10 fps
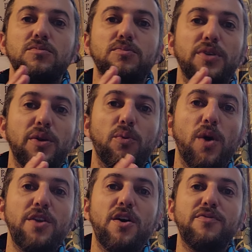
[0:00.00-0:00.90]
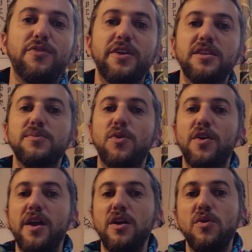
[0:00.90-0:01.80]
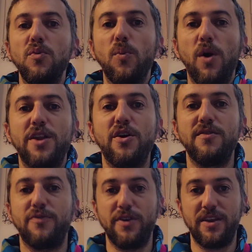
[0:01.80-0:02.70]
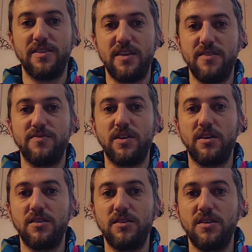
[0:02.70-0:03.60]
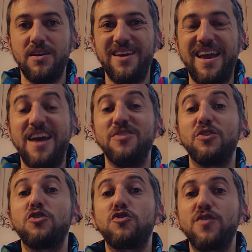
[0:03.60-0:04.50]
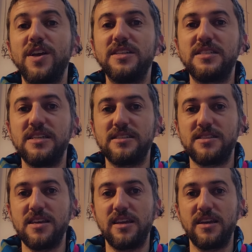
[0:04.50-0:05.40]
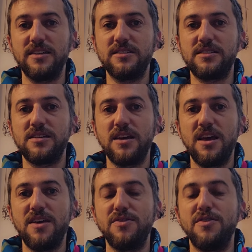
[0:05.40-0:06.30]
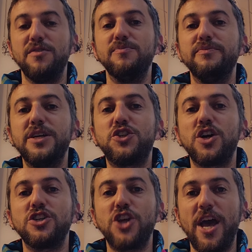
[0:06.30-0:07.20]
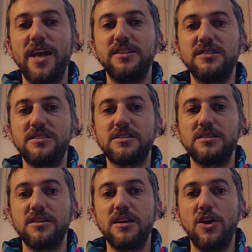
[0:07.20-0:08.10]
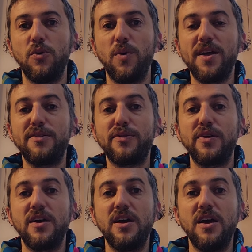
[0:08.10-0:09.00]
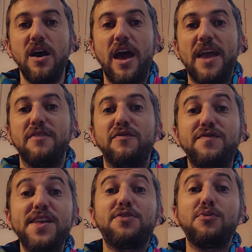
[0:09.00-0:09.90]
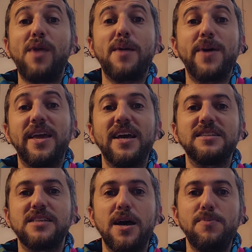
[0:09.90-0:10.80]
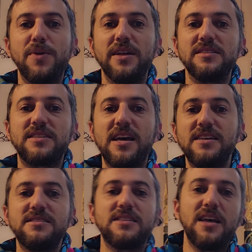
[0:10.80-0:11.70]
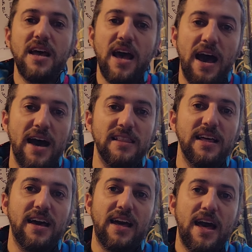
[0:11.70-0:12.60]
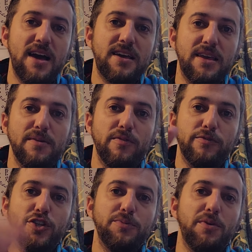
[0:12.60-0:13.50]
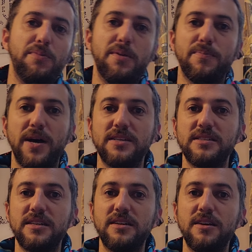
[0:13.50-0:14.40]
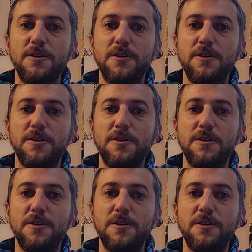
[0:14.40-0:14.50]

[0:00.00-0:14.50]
Bring one offering in the morning, one offering in the evening. And the craziest thing is, the Midrash ends with a fifth rabbi gets up and says, Halacha ke Rav Shimon ben Pazi.